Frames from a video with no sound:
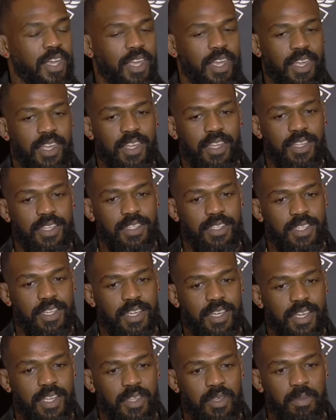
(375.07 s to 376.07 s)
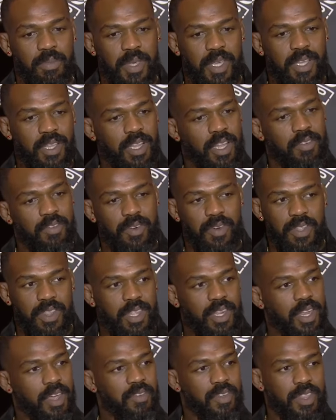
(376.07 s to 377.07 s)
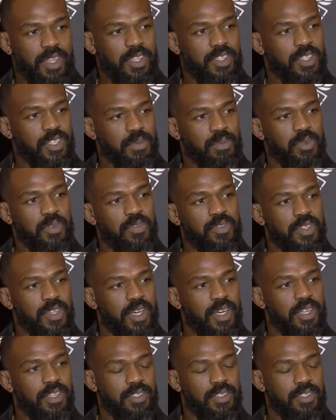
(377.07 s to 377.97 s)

and uh, you beat Glover, and then everything just moves on.